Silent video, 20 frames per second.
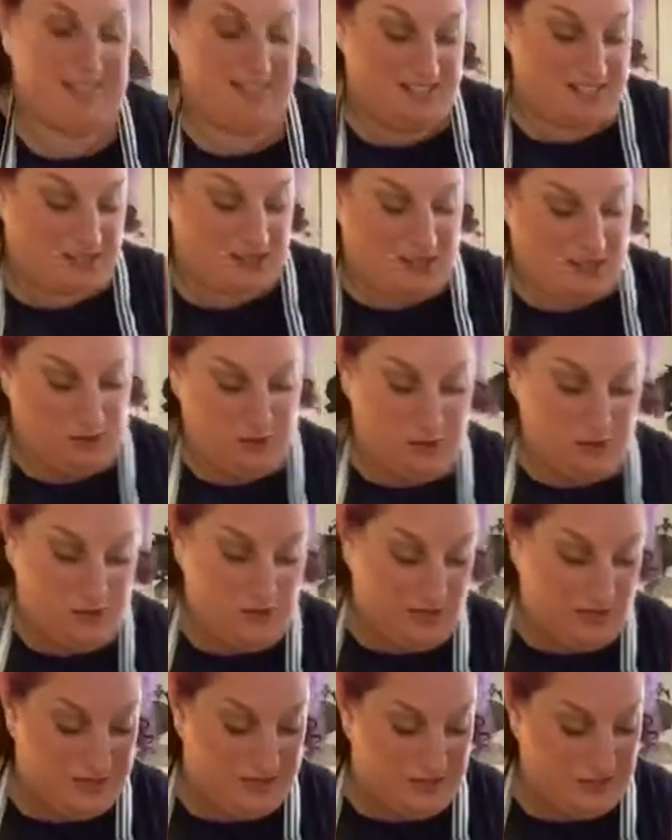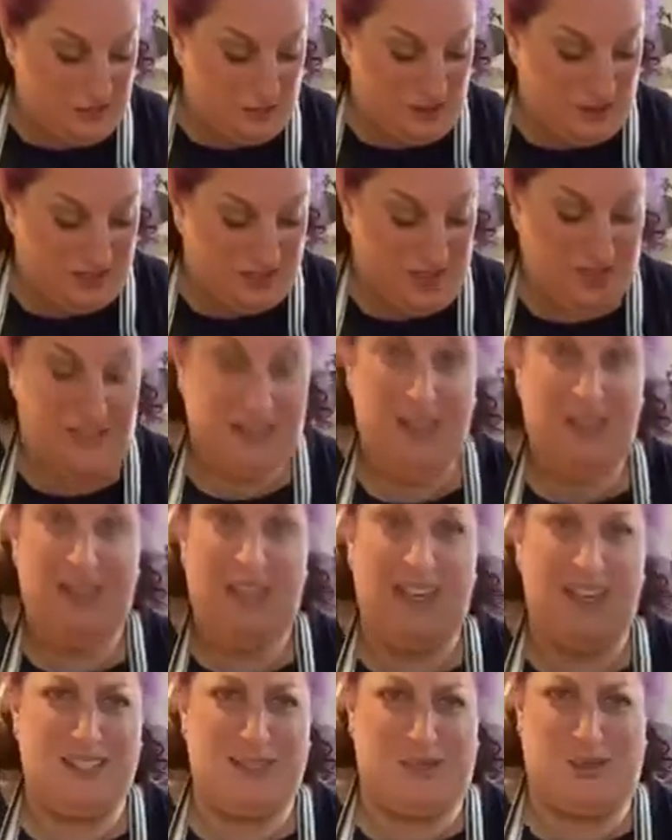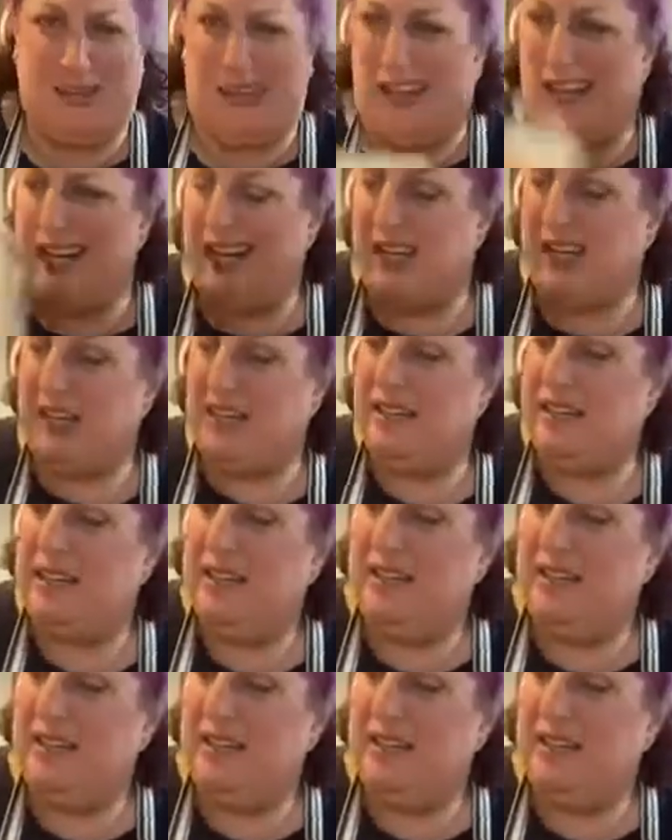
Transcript: This is so 2020. It's organic.